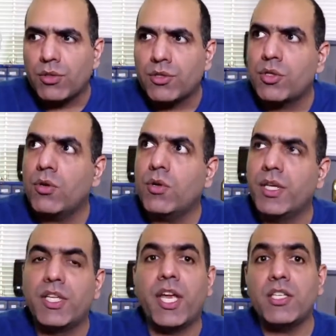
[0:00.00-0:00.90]
so
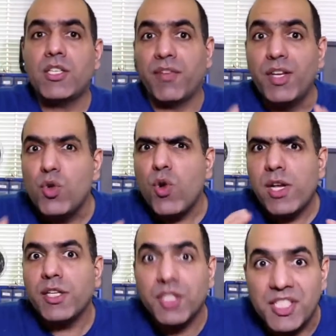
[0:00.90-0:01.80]
in case of a
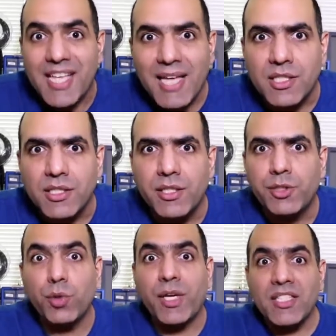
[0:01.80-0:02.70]
nuclear disaster,
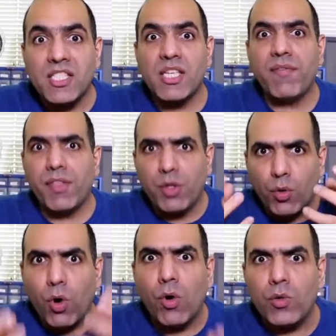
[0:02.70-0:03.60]
you can see with
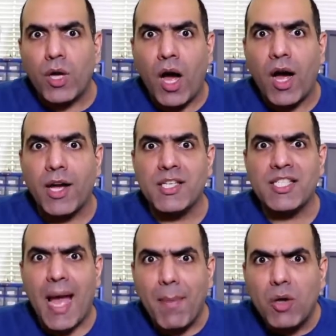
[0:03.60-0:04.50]
your own eyes
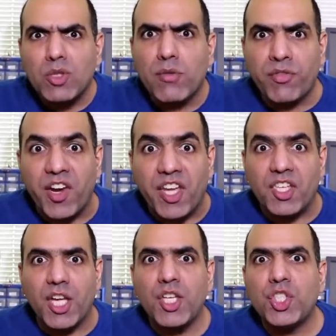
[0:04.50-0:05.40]
the amount of
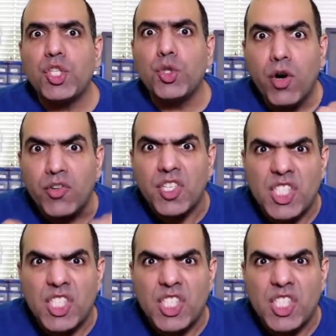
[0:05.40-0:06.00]
radiation you are